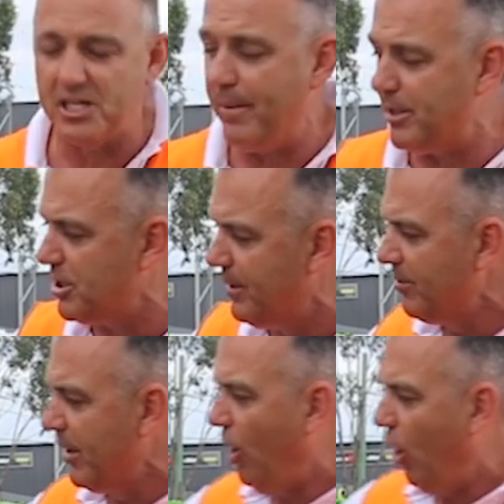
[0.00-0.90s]
damage,
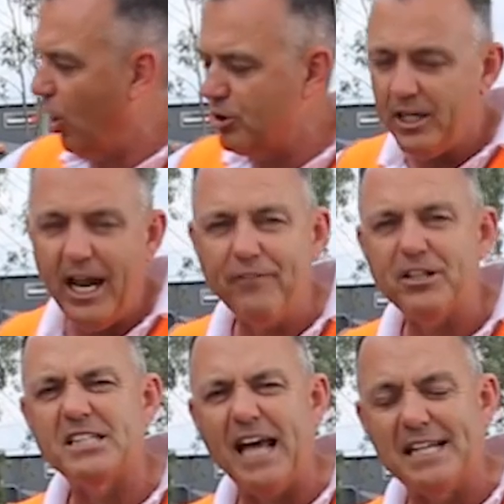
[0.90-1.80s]
Ogden
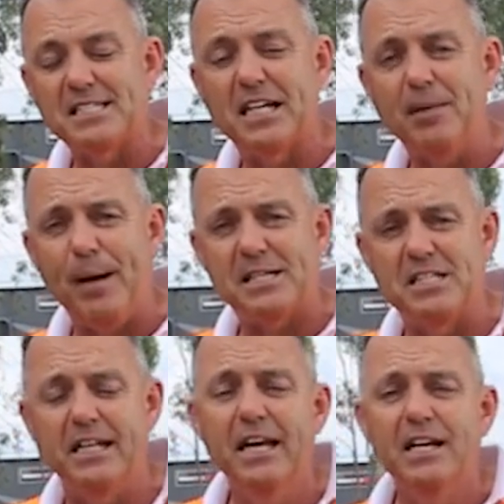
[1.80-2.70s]
has the
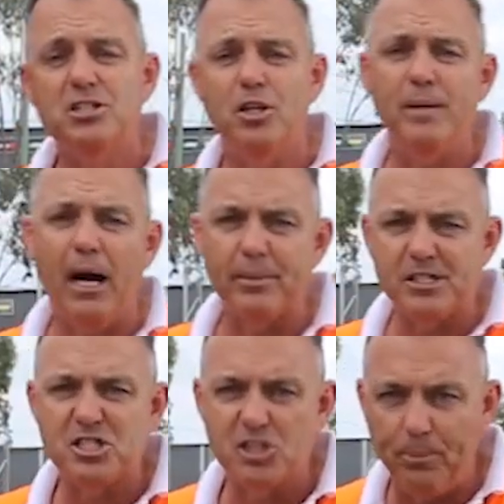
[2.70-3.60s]
capacity to be able to
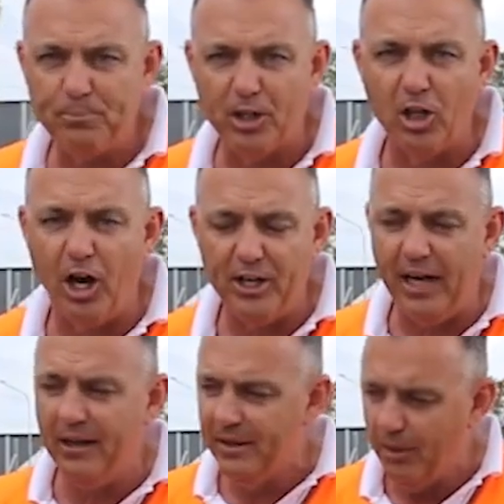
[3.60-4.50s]
stop the
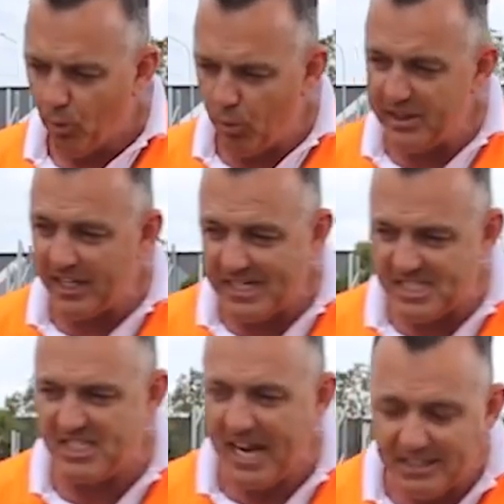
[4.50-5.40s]
loader with a
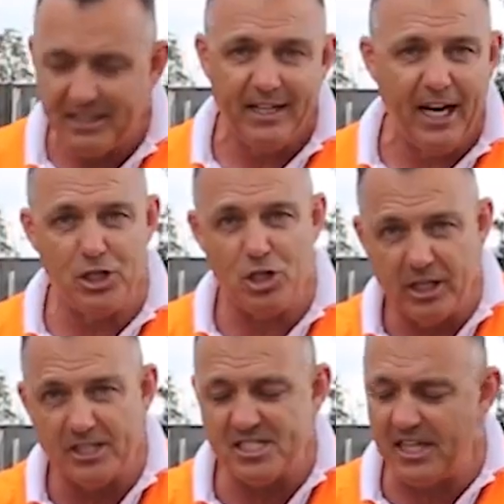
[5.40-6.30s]
set, and you
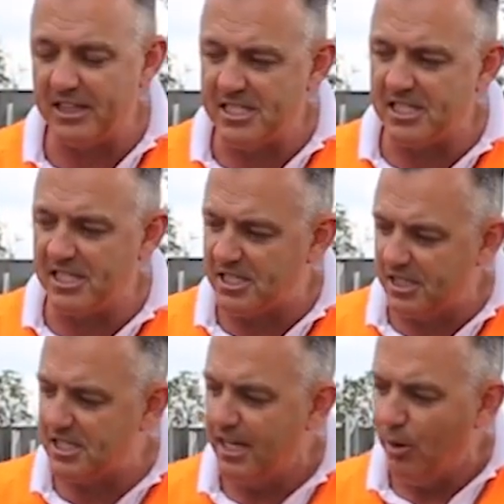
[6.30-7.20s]
can set this
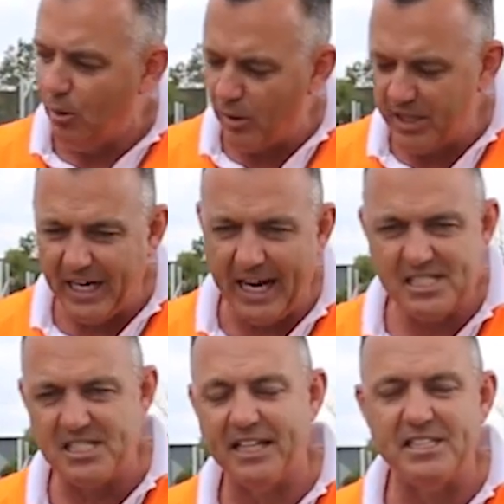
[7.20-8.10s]
distance within a
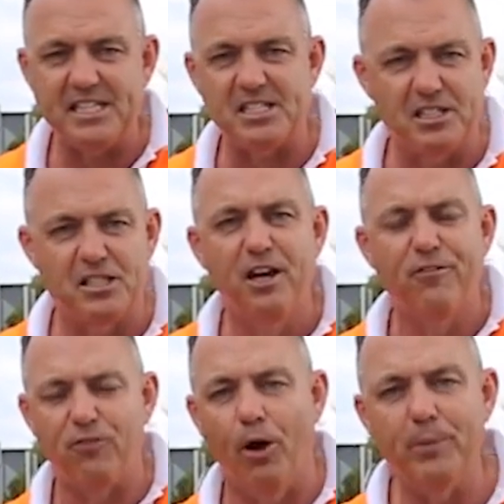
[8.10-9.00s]
set distance
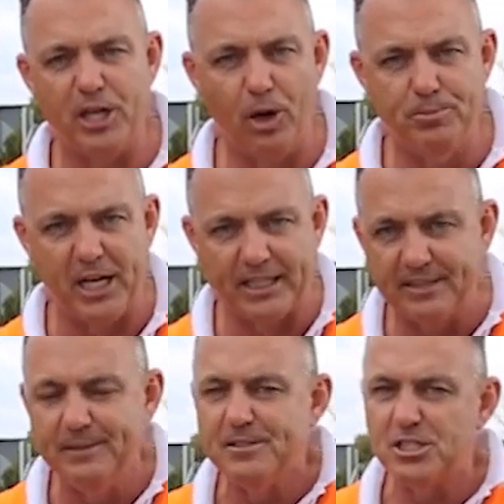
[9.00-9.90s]
from the object.
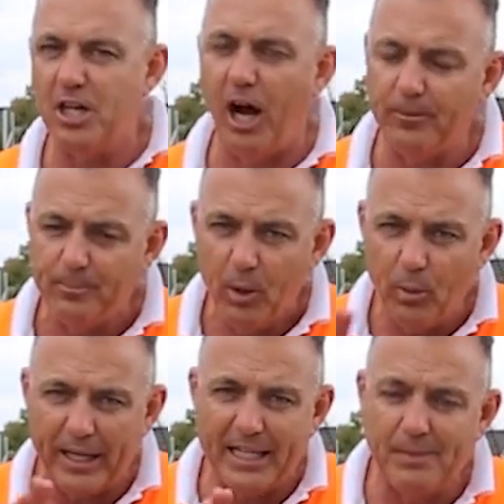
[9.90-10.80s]
So
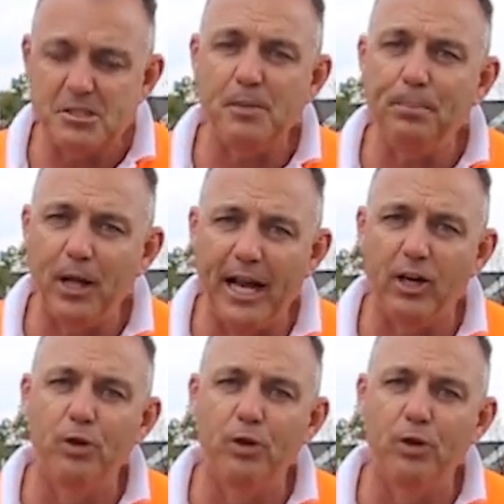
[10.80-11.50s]
when it comes to plan